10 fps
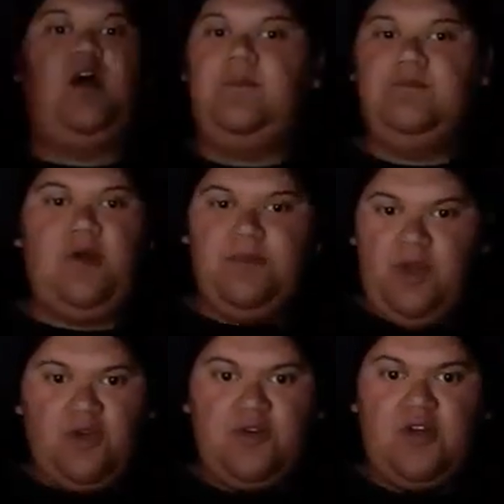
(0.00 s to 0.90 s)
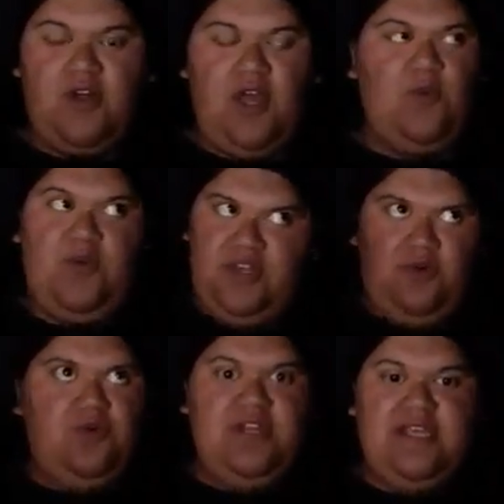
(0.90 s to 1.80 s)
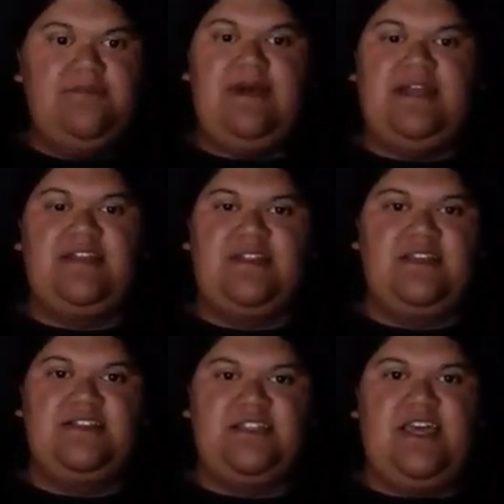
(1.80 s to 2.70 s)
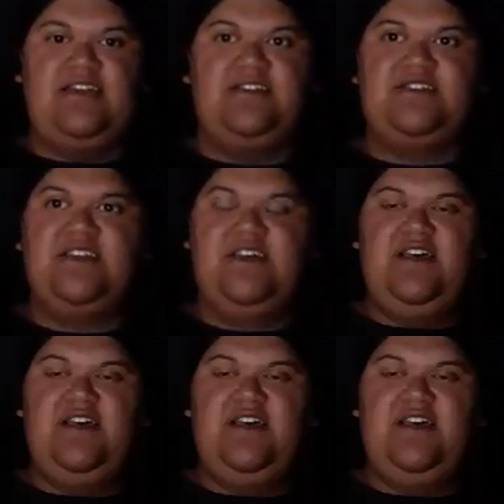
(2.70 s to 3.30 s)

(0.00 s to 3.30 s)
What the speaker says: I'm not going to lie, we all need money these days.